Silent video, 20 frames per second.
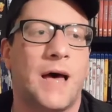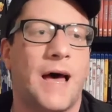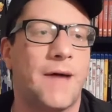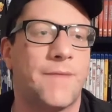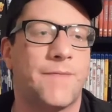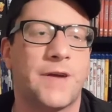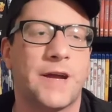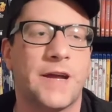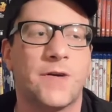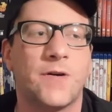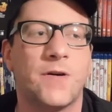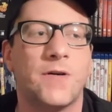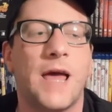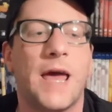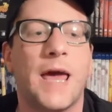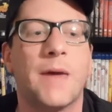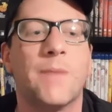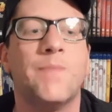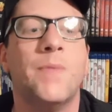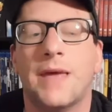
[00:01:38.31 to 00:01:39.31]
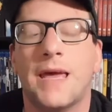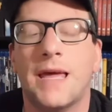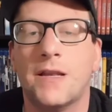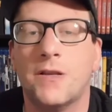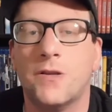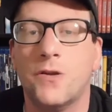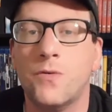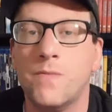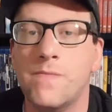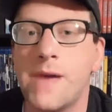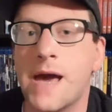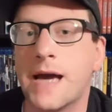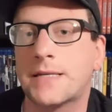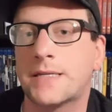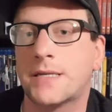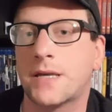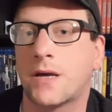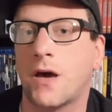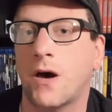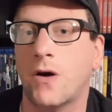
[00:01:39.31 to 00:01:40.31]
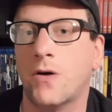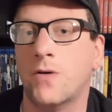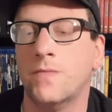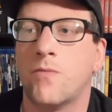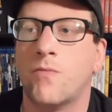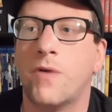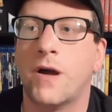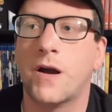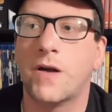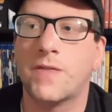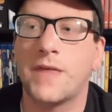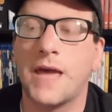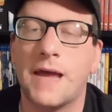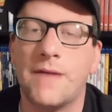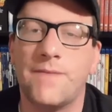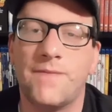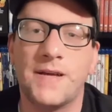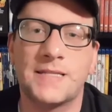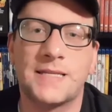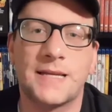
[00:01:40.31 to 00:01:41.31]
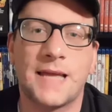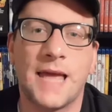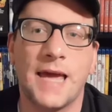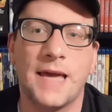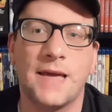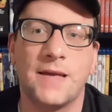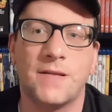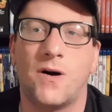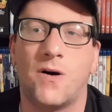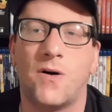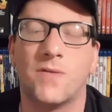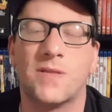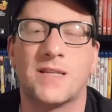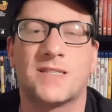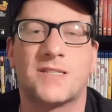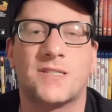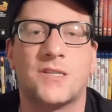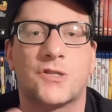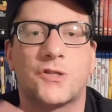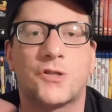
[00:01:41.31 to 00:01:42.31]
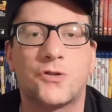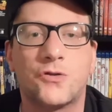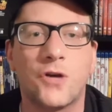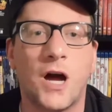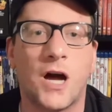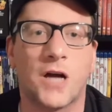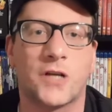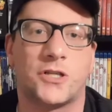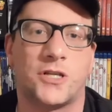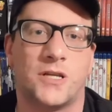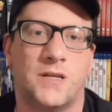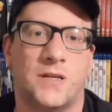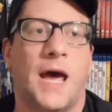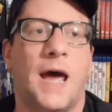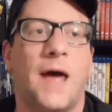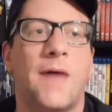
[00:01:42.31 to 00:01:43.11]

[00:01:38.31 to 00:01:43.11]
I forget her name, in New Mexico, where they investigate all this destruction.